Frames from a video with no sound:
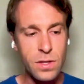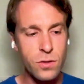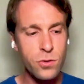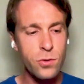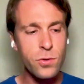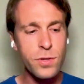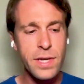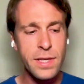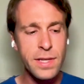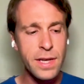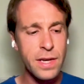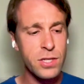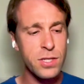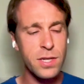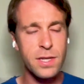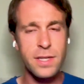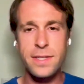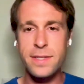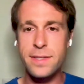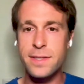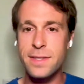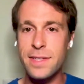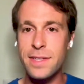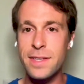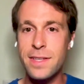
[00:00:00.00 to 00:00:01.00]
you can actually
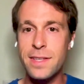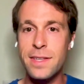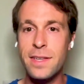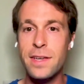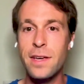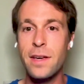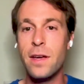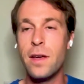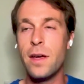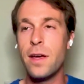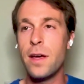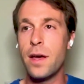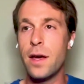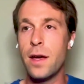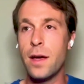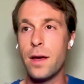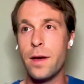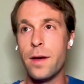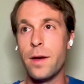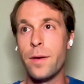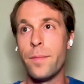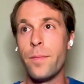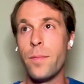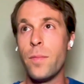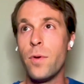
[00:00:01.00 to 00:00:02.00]
see
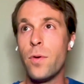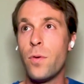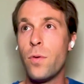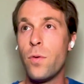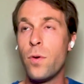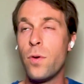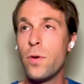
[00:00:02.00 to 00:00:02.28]
um,